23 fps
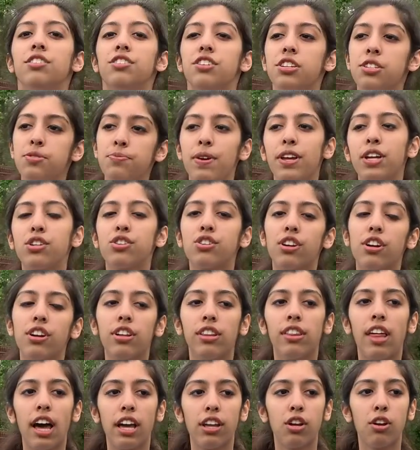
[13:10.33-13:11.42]
Just make sure
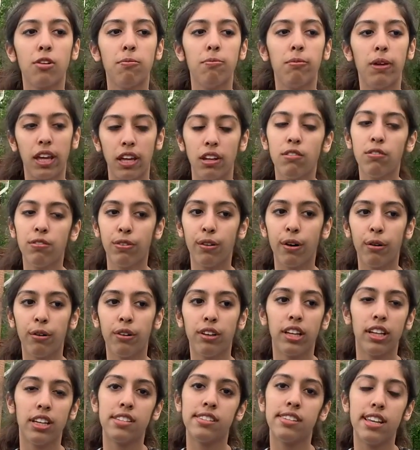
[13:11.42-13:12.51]
that your main
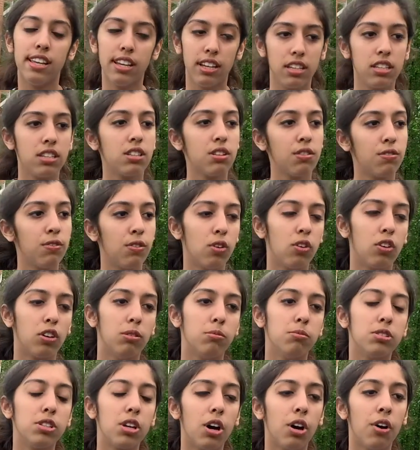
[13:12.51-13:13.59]
focus is the
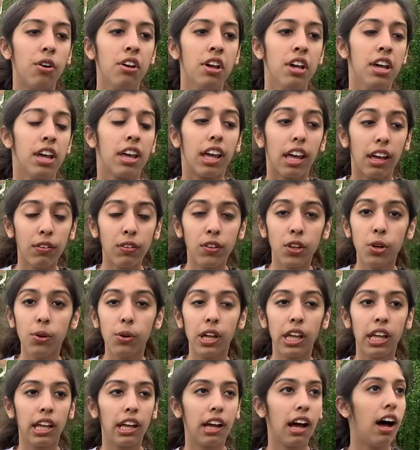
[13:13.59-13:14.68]
form. So if you,
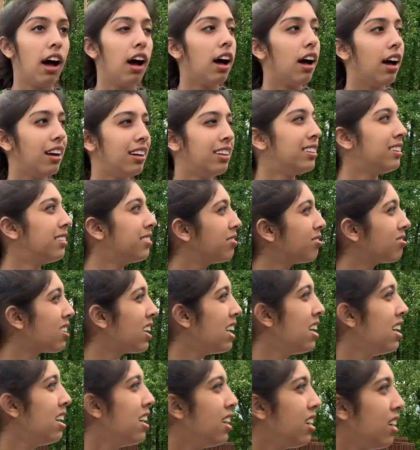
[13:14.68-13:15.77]

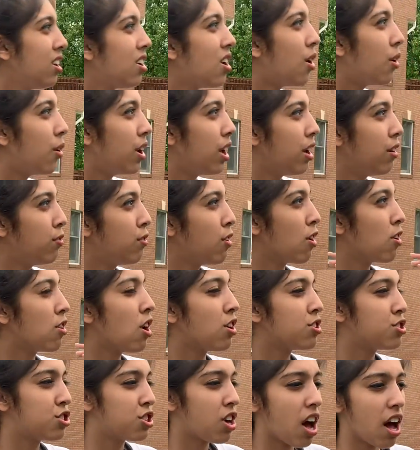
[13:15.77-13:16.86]
you know, if your
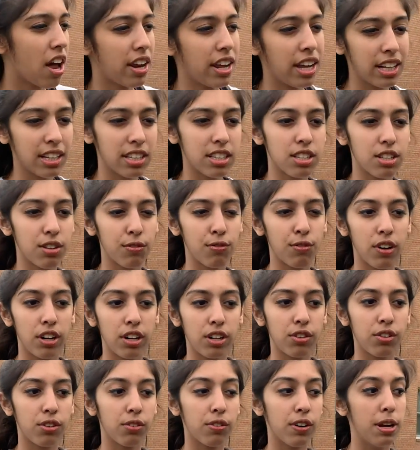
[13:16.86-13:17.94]
shot hits the front
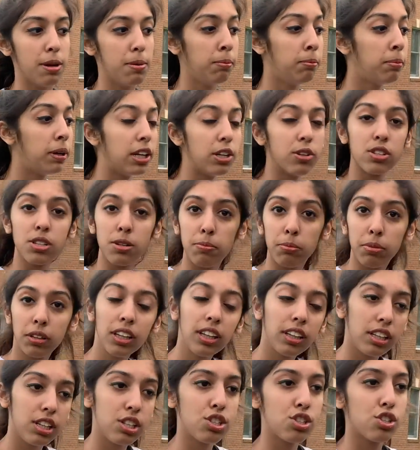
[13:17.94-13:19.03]
of the rim but is
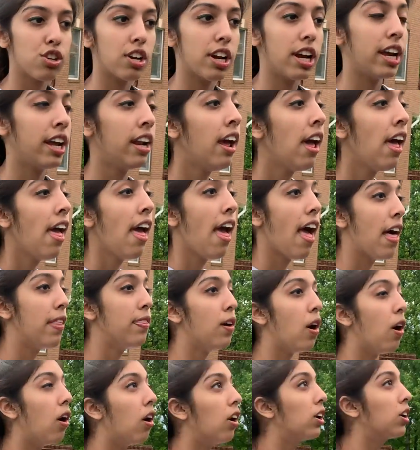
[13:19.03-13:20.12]
completely straight and
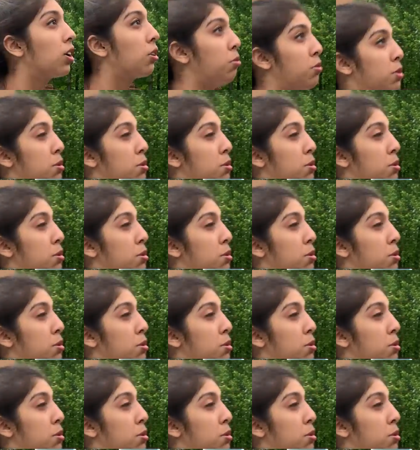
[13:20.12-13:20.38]
the arc